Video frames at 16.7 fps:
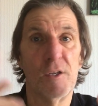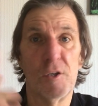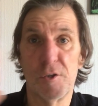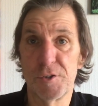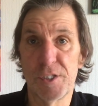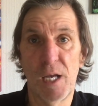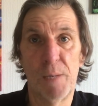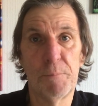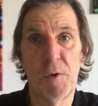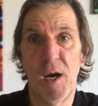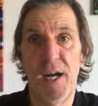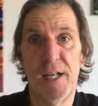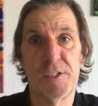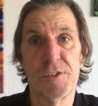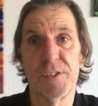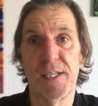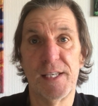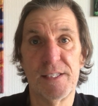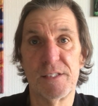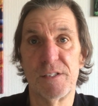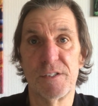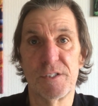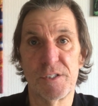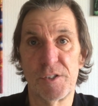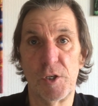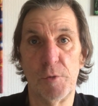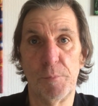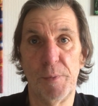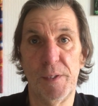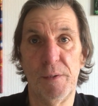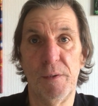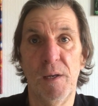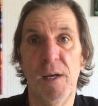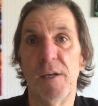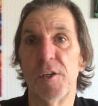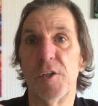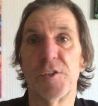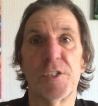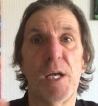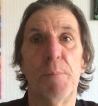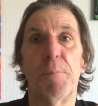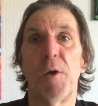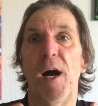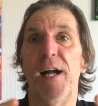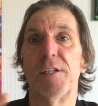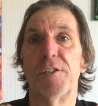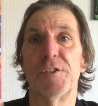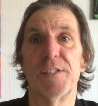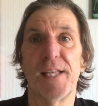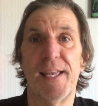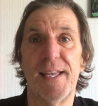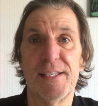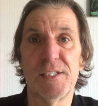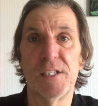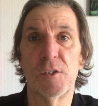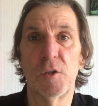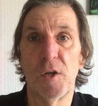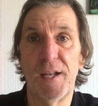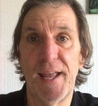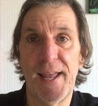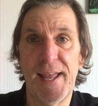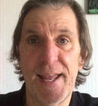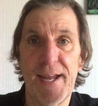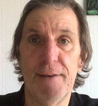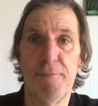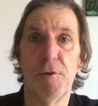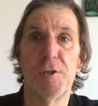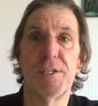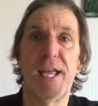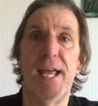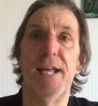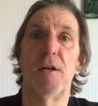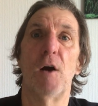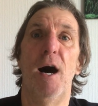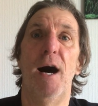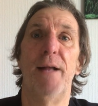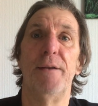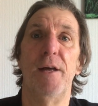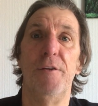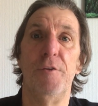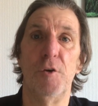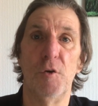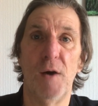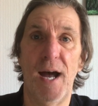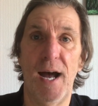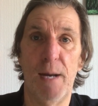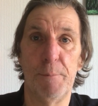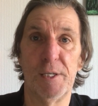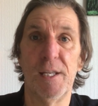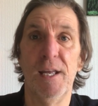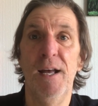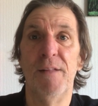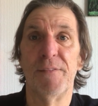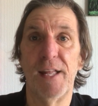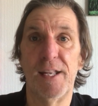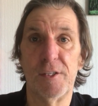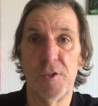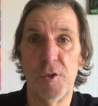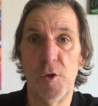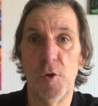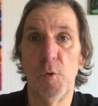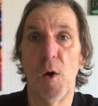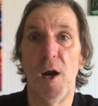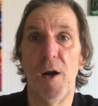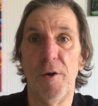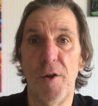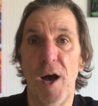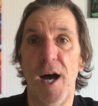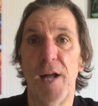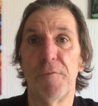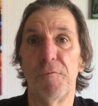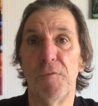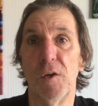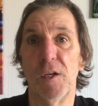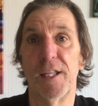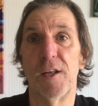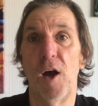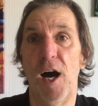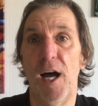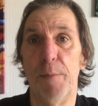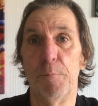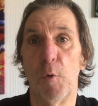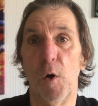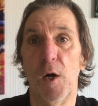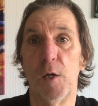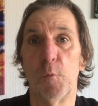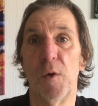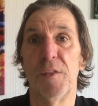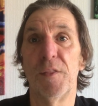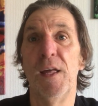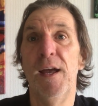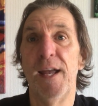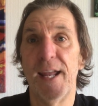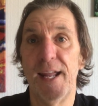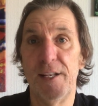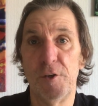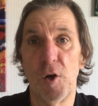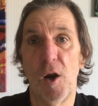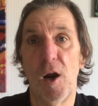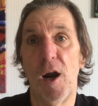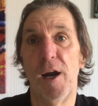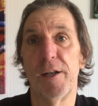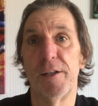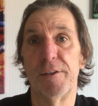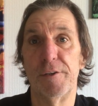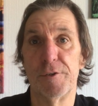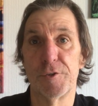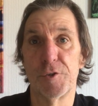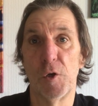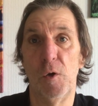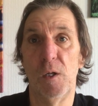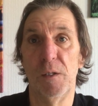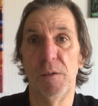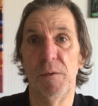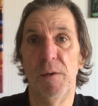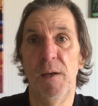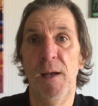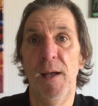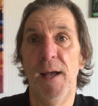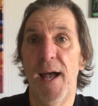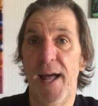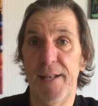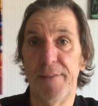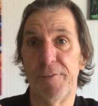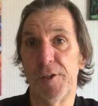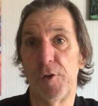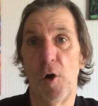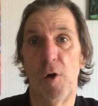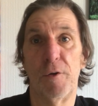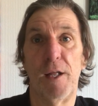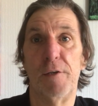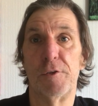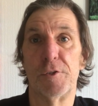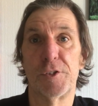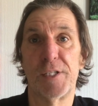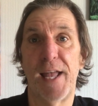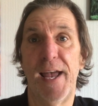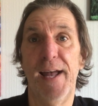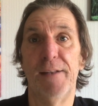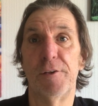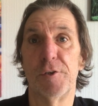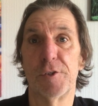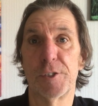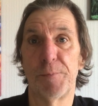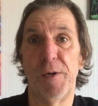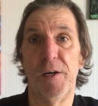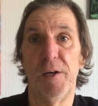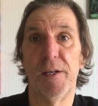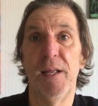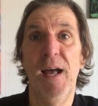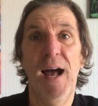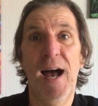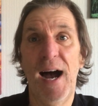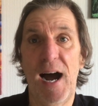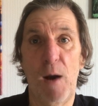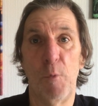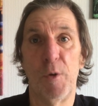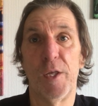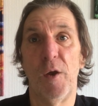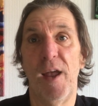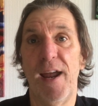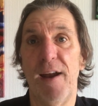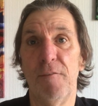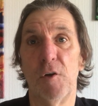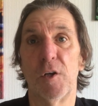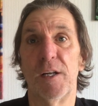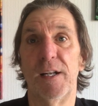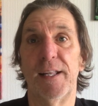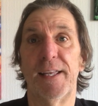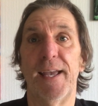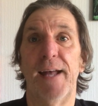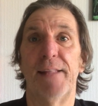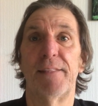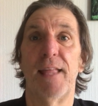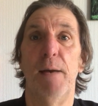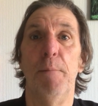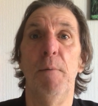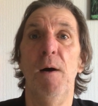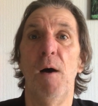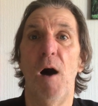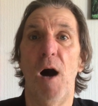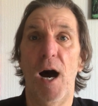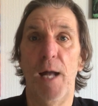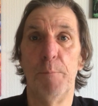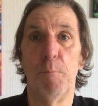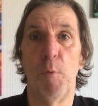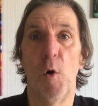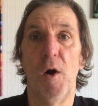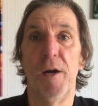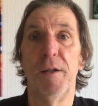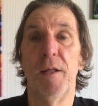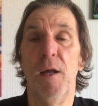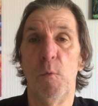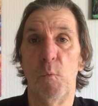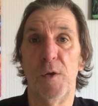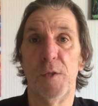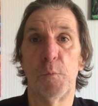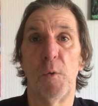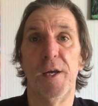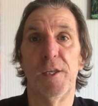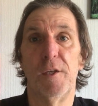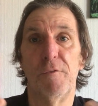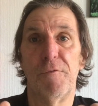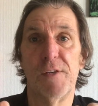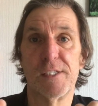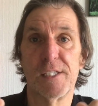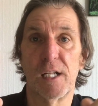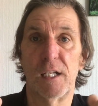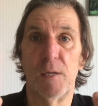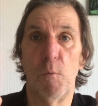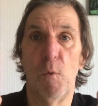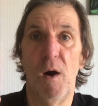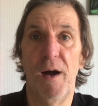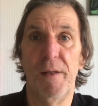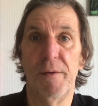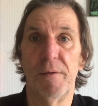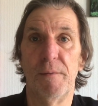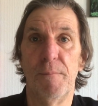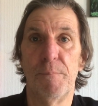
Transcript: Your subconscious isn't stupid. Your subconscious isn't going to ever take on a new habit that you are not fully on board with in your heart and your soul. And if you don't understand your spirit, how are you ever going to get them on board with what you physically want?